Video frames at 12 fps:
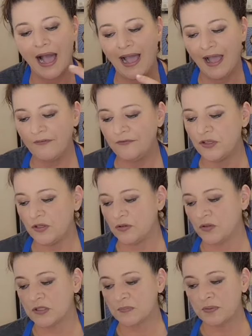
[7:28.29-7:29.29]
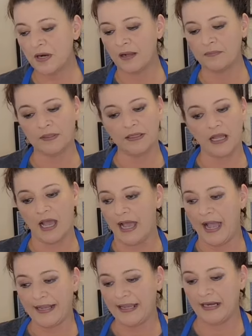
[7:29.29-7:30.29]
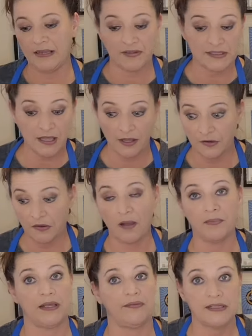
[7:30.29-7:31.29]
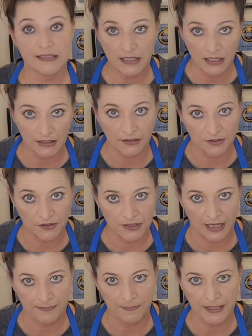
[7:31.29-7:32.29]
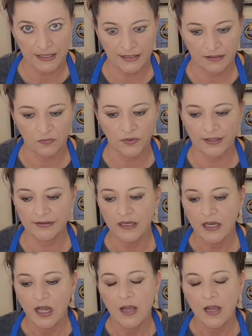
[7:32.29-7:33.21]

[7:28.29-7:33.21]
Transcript: I've used probably, I, I can't even tell you how many of these colors I painted with,